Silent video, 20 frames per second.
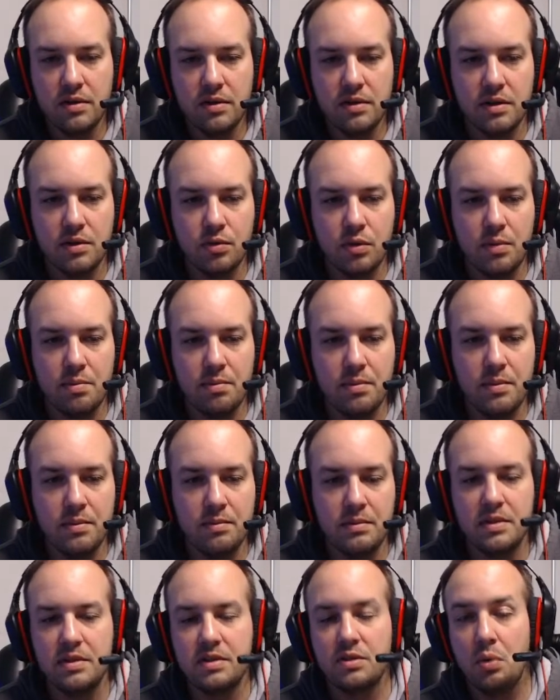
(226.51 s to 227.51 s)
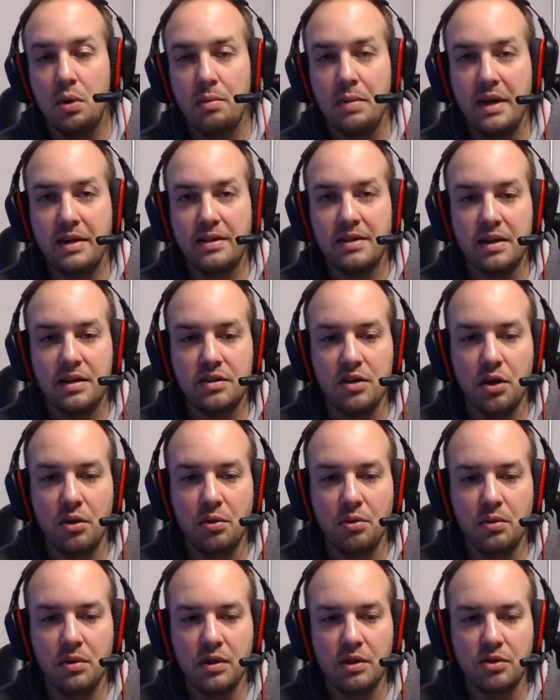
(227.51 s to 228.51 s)
This what this is what makes it its
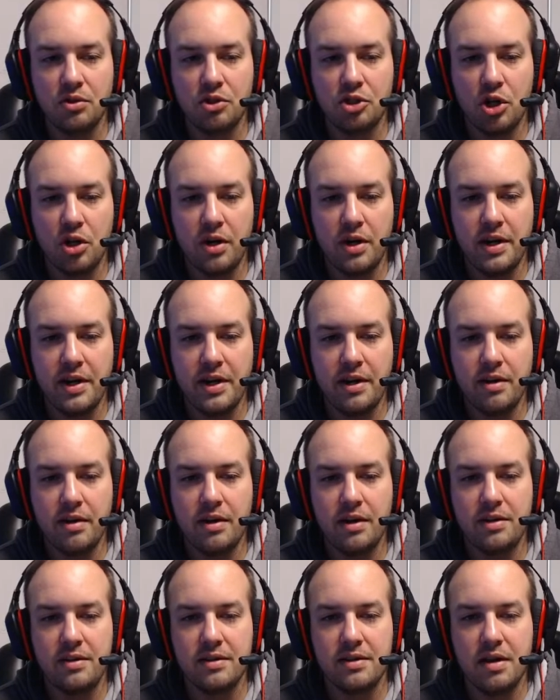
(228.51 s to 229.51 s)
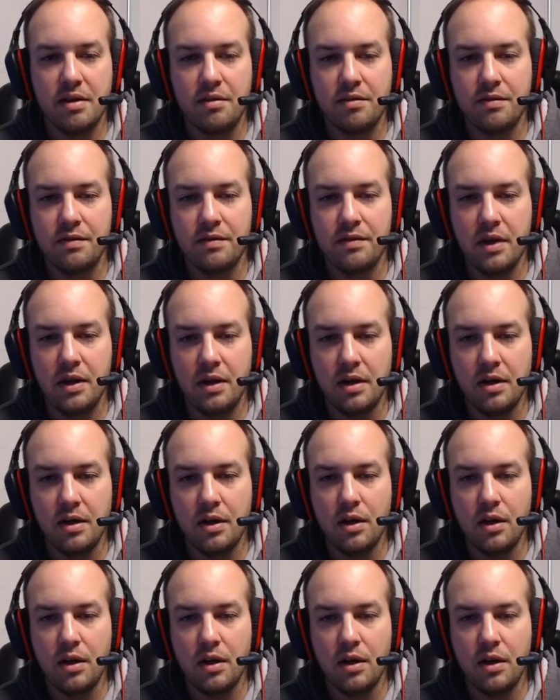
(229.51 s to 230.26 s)
own little chart here instead of uh,